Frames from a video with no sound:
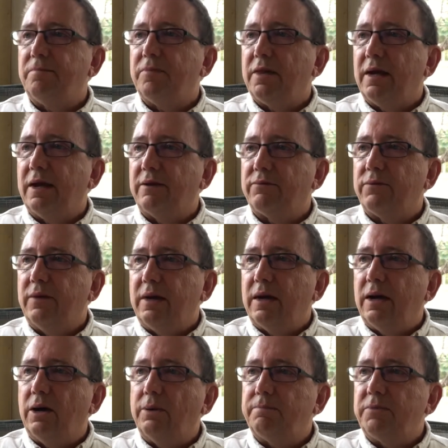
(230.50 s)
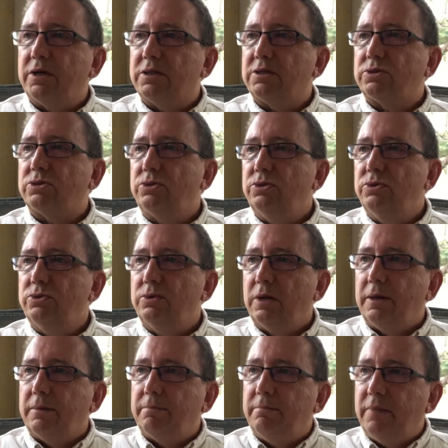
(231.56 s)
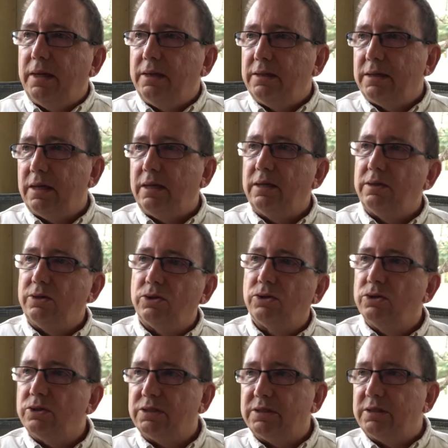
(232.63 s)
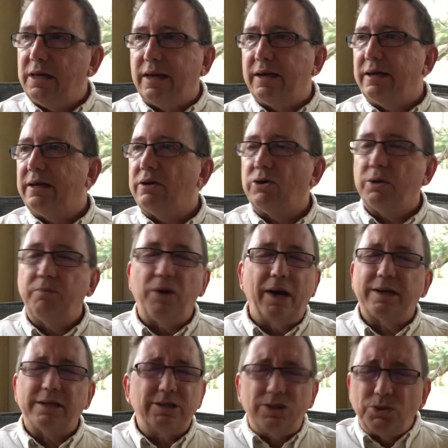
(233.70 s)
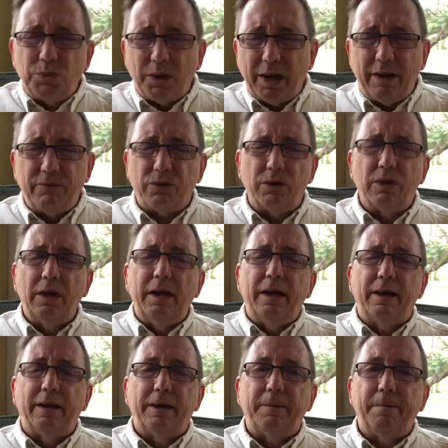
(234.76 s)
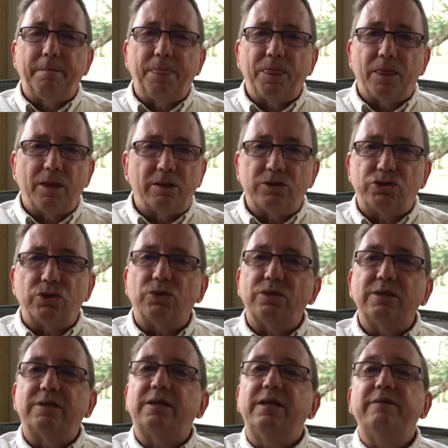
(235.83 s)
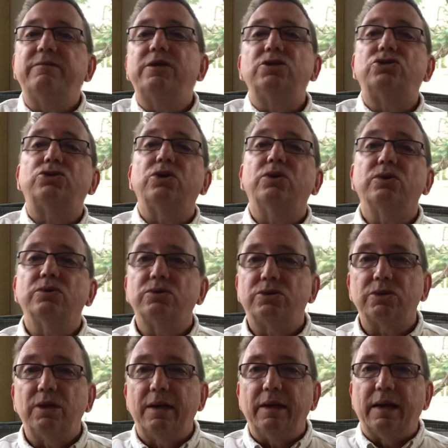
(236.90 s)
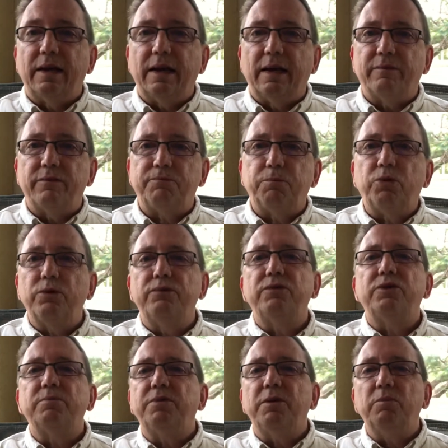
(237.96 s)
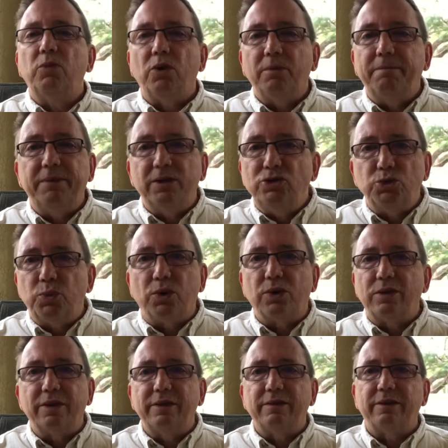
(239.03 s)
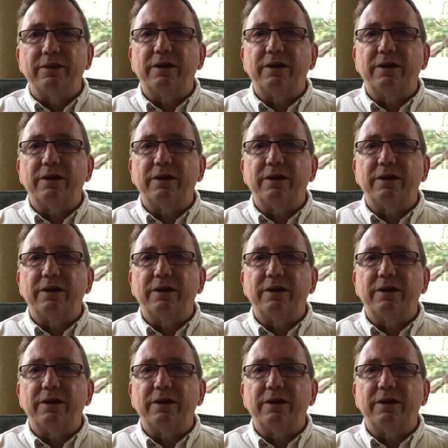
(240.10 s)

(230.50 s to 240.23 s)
have helped us to maintain good sanitary practices, whatever. Certain TV shows have proven to be more binge-worthy than